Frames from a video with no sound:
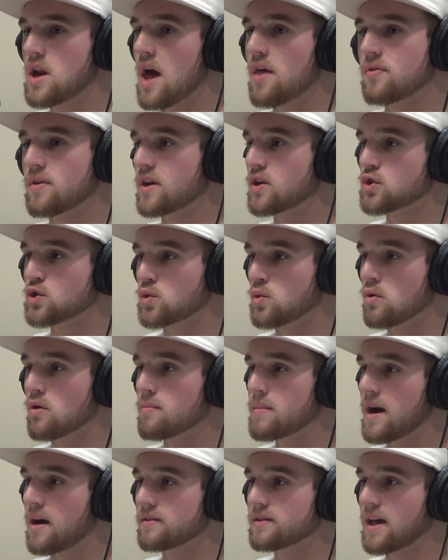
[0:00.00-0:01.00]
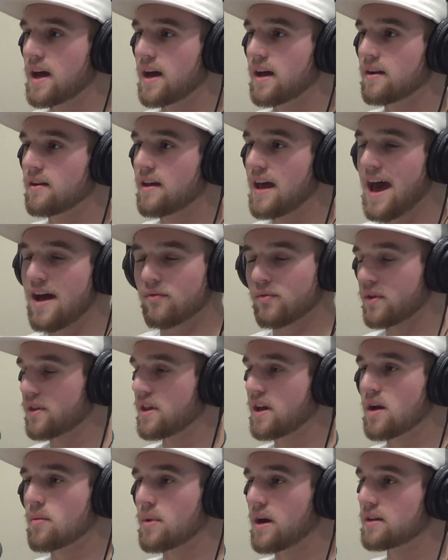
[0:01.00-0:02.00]
there's nothing true about
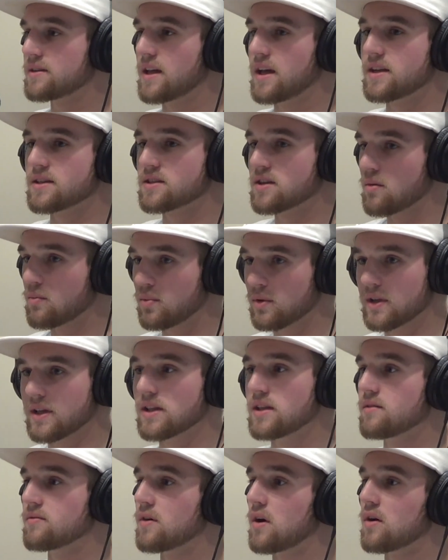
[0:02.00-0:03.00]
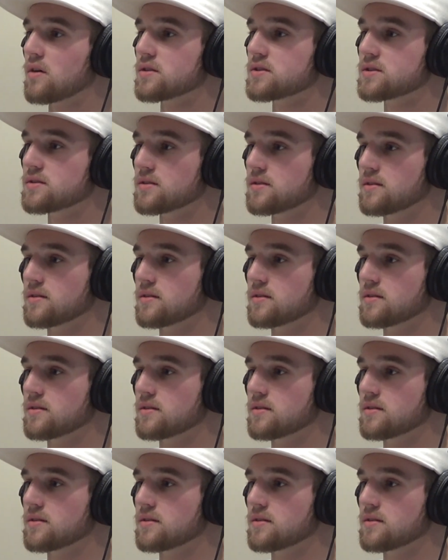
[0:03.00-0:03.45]
that. Everything about that is completely